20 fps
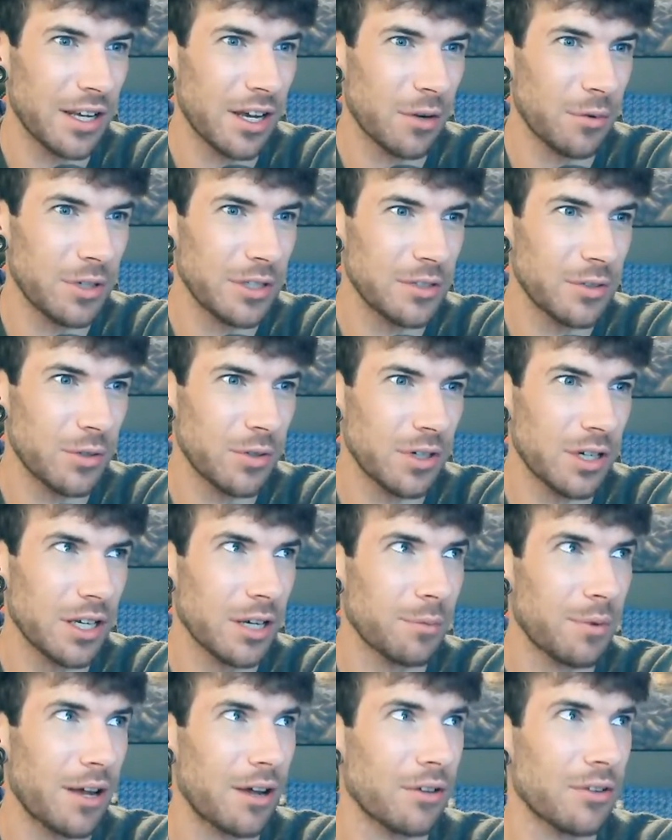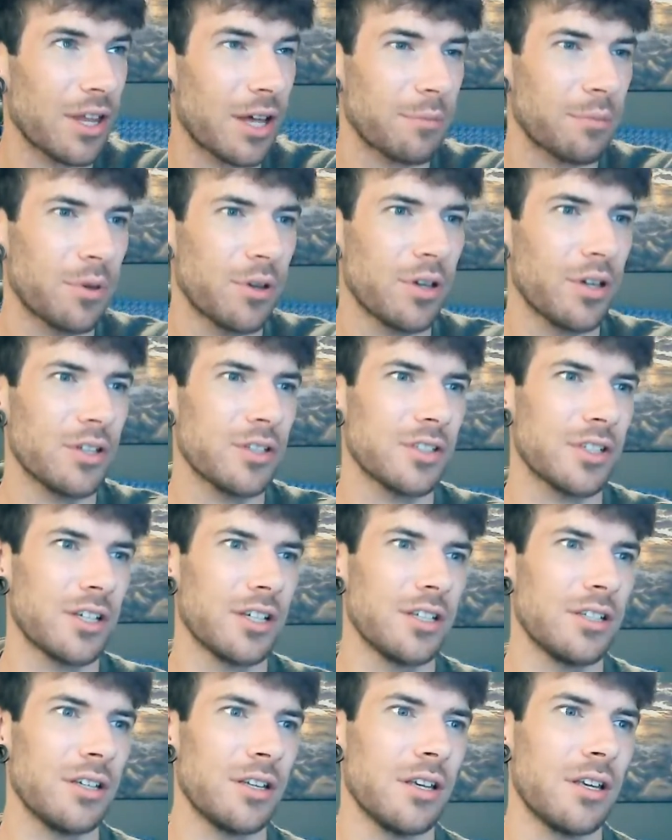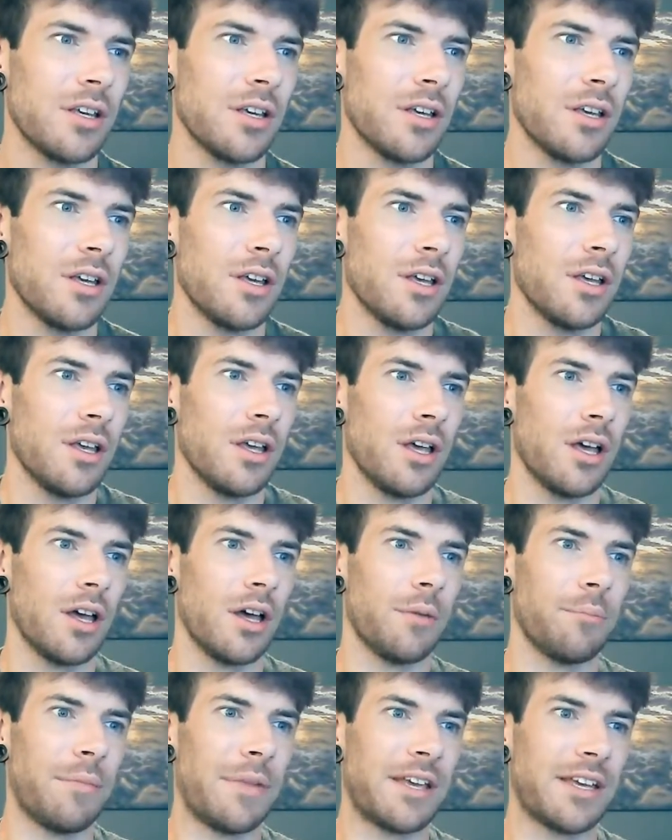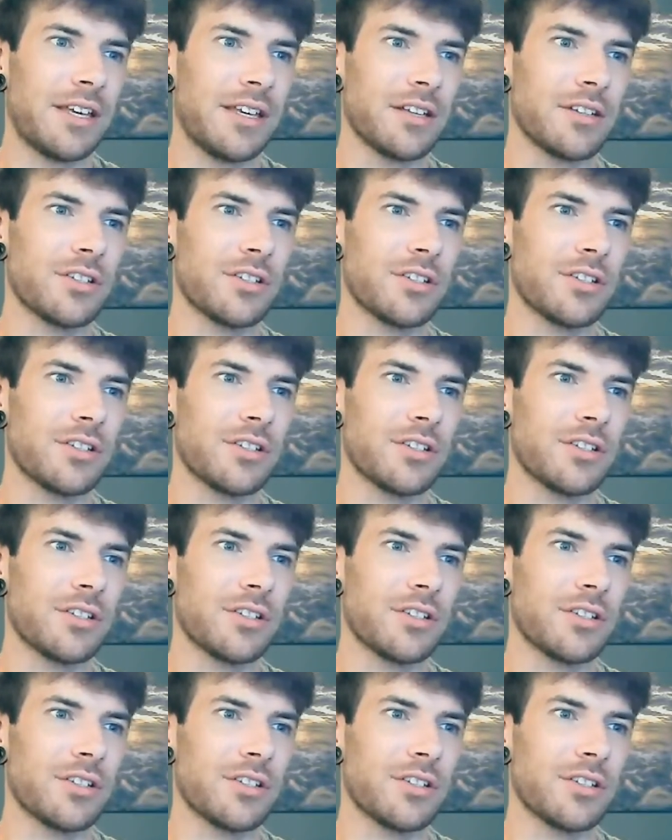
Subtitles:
are we talking about that person making